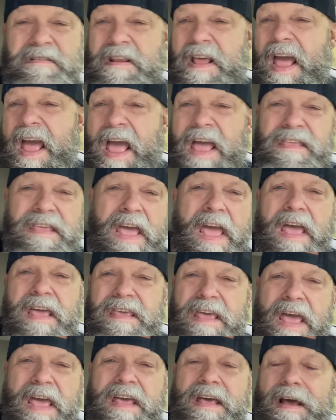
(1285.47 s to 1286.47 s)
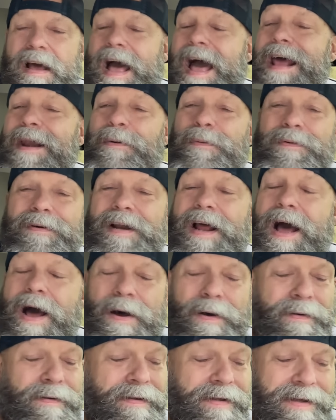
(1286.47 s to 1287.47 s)
yeah, yeah, yeah. I don't
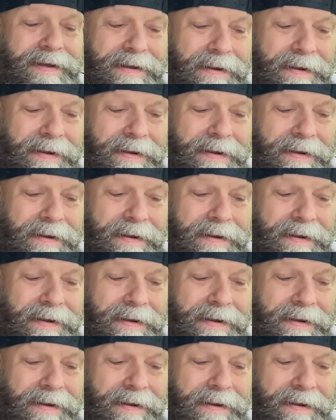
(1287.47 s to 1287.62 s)
know.